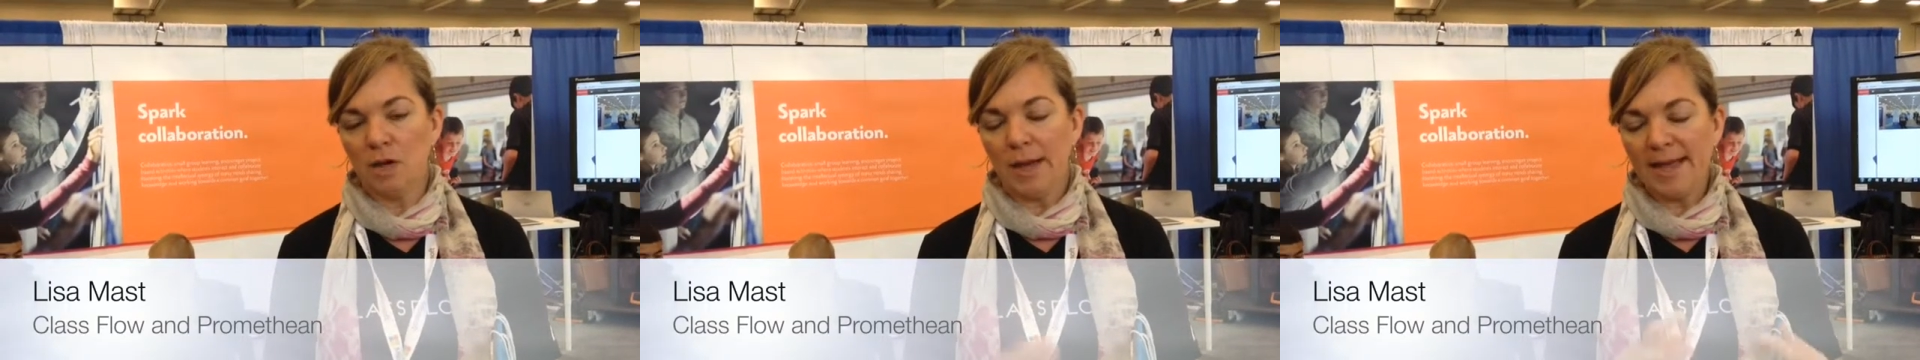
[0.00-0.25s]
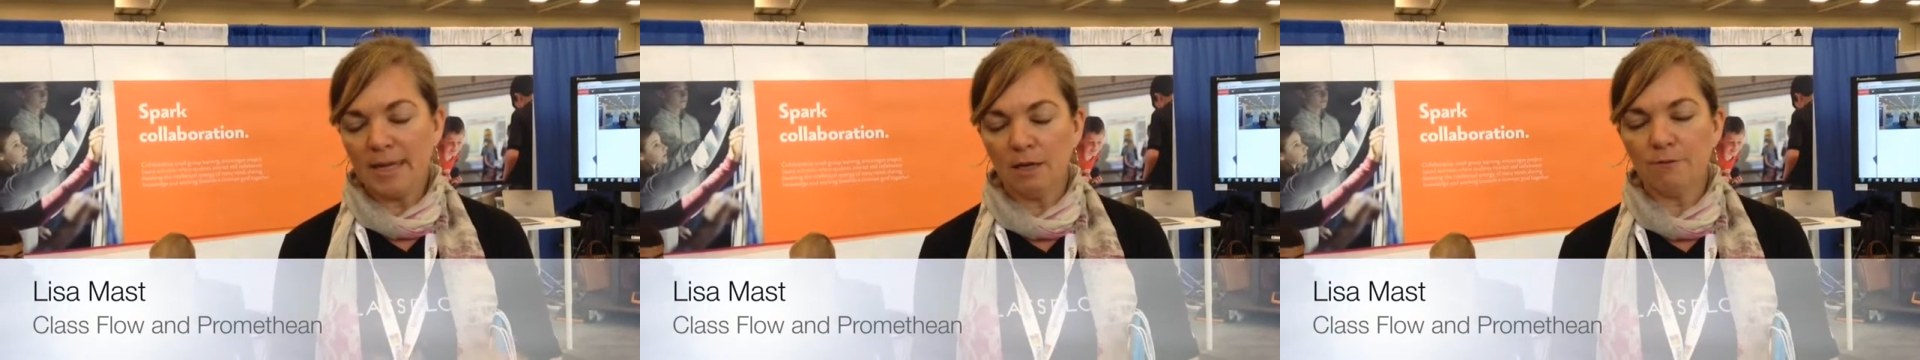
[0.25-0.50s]

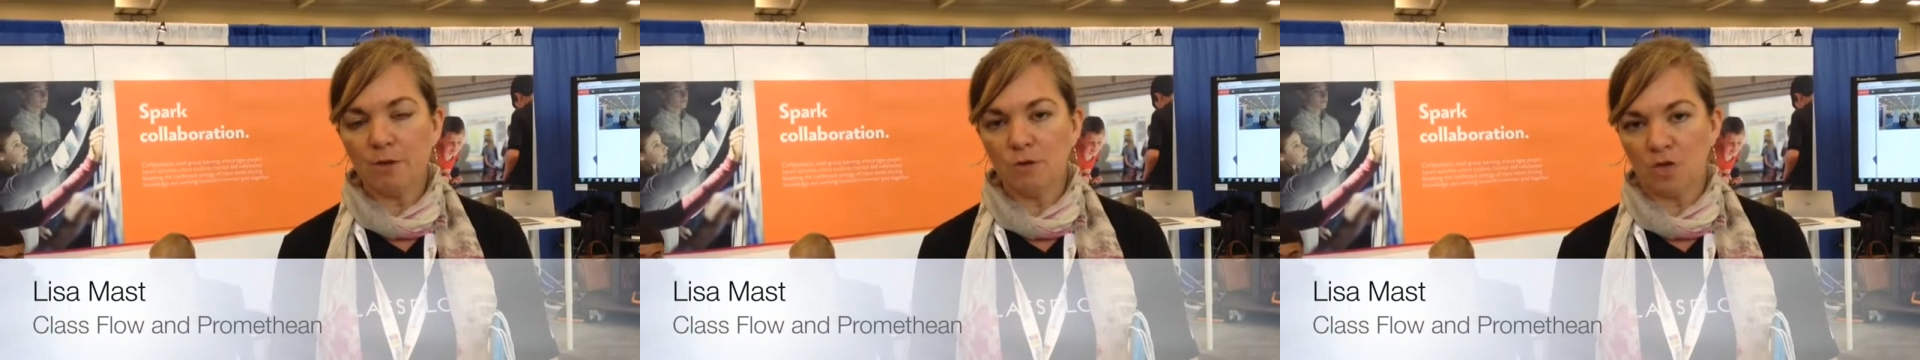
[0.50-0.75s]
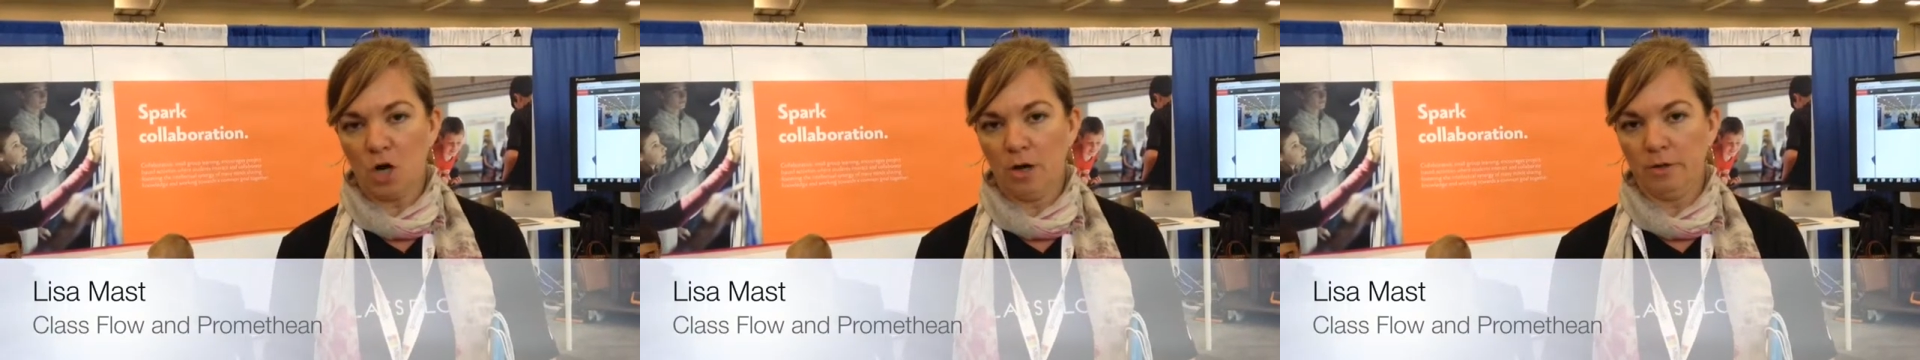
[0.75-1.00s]
any of
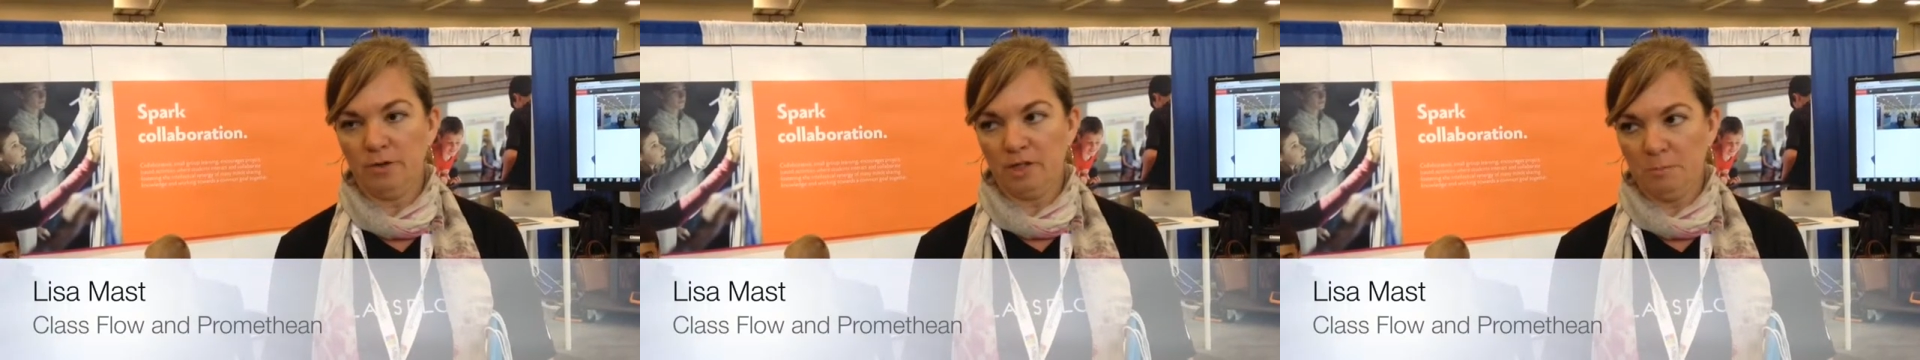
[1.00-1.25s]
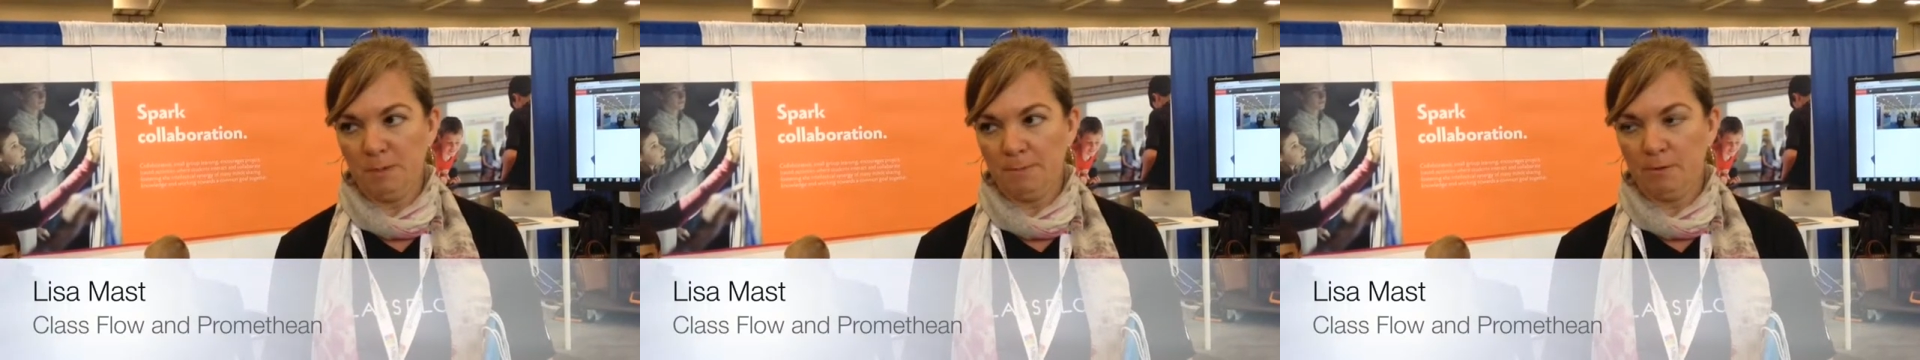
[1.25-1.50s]
those cards can
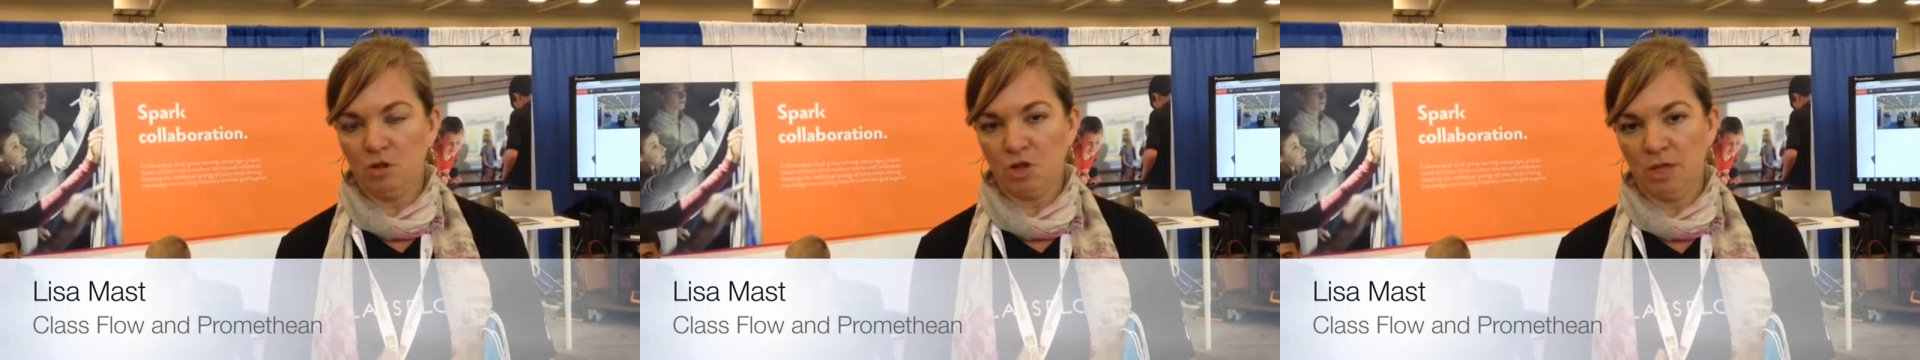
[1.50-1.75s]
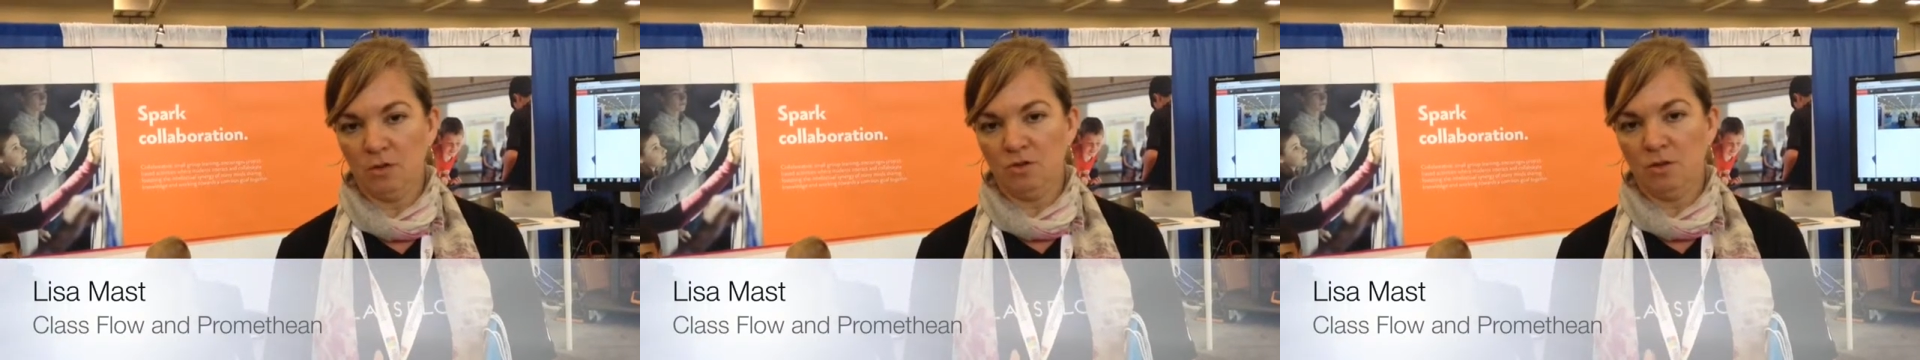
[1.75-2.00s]
be pushed
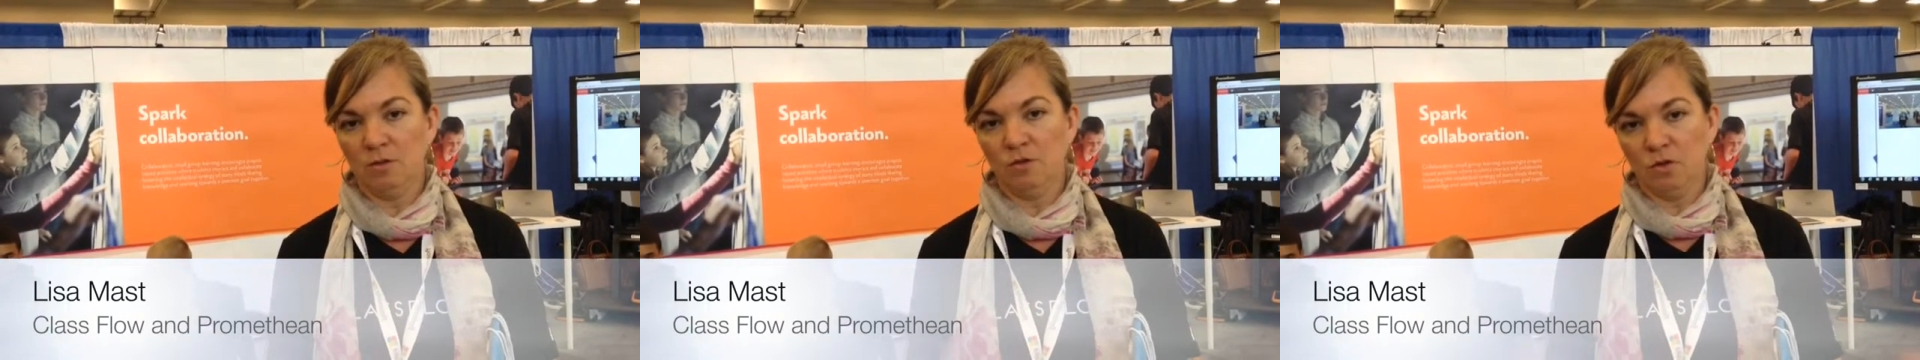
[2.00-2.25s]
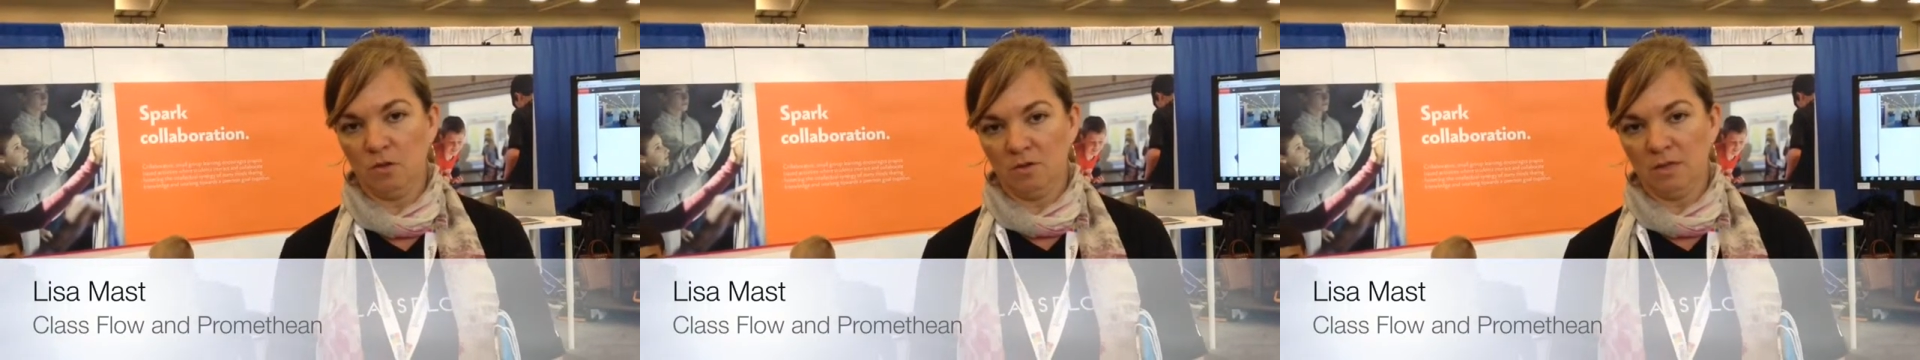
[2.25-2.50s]
out to the
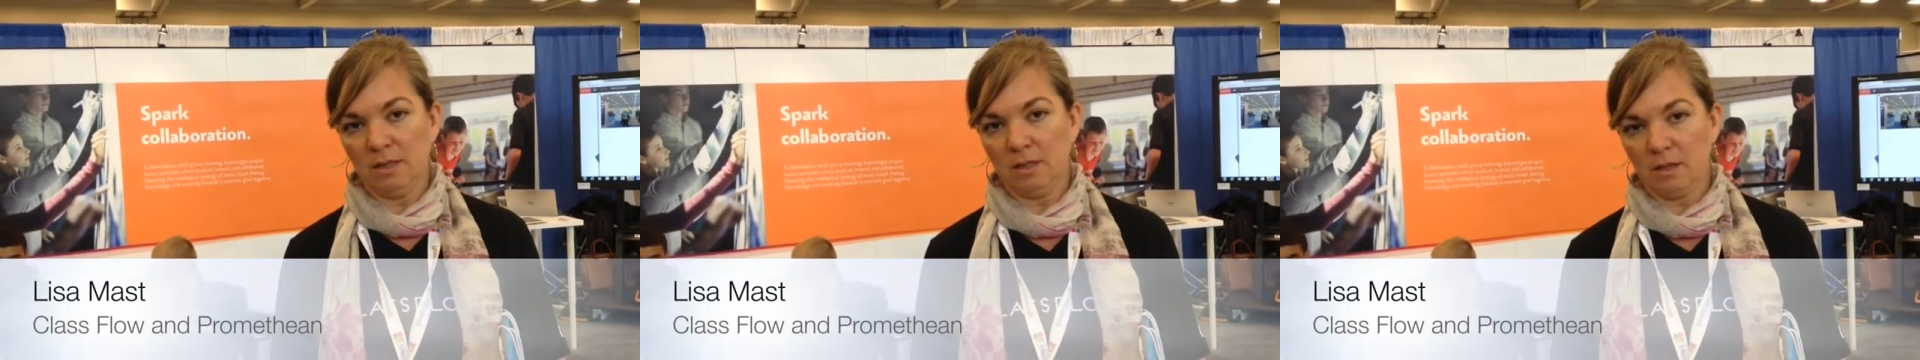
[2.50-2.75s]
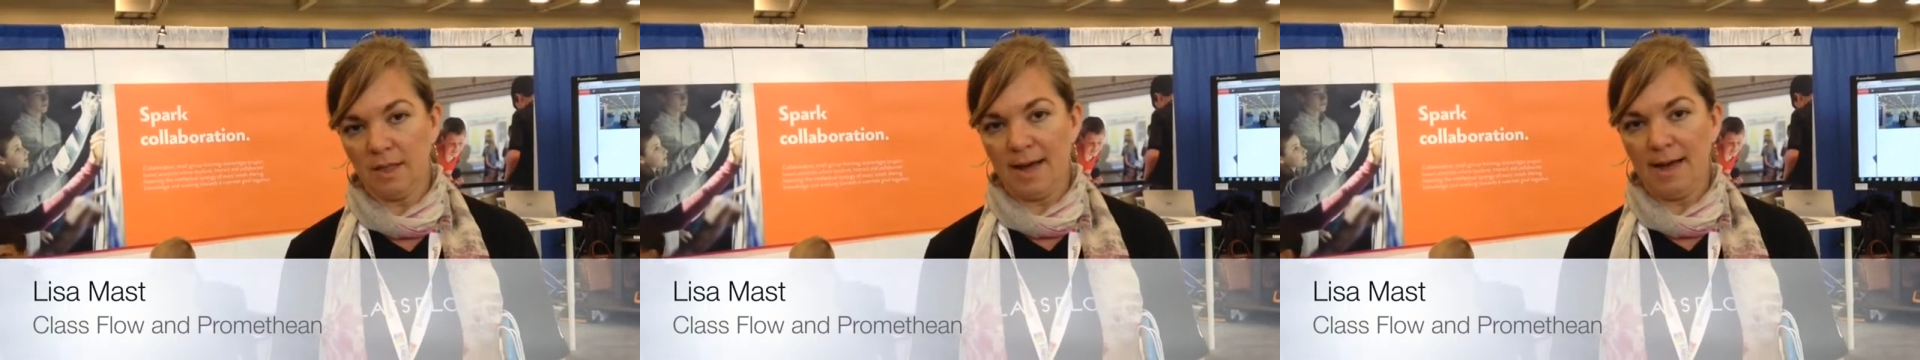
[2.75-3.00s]
students in
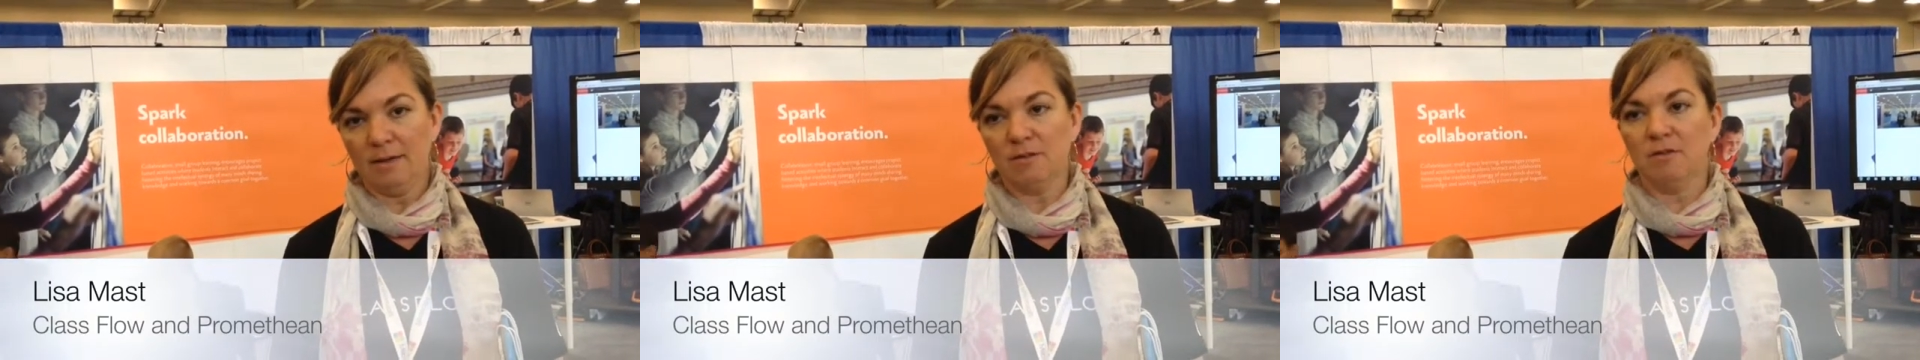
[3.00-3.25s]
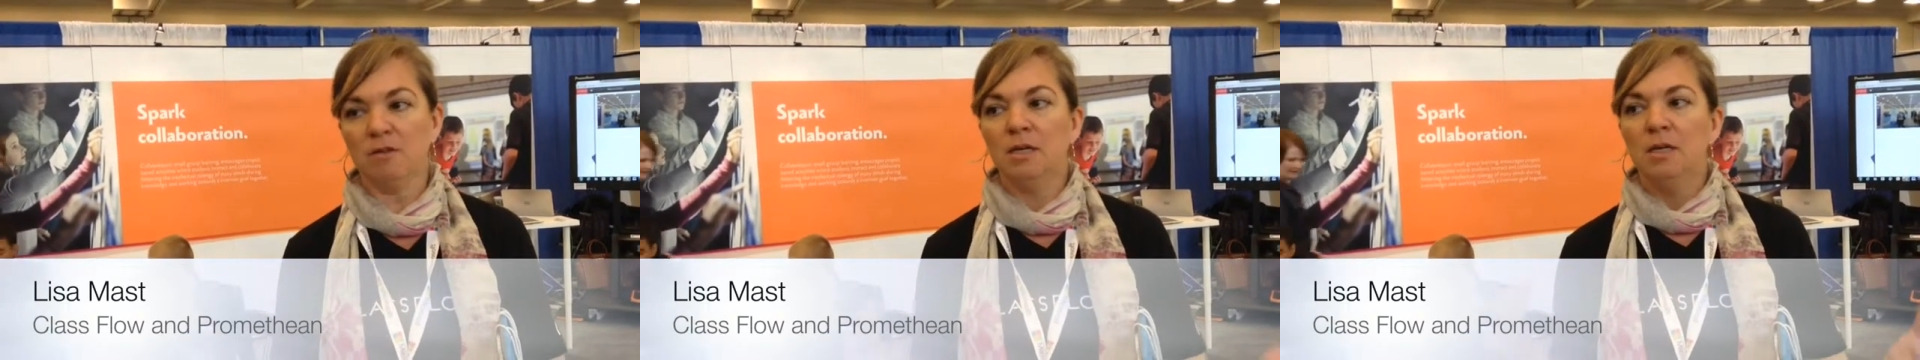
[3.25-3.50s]
the class.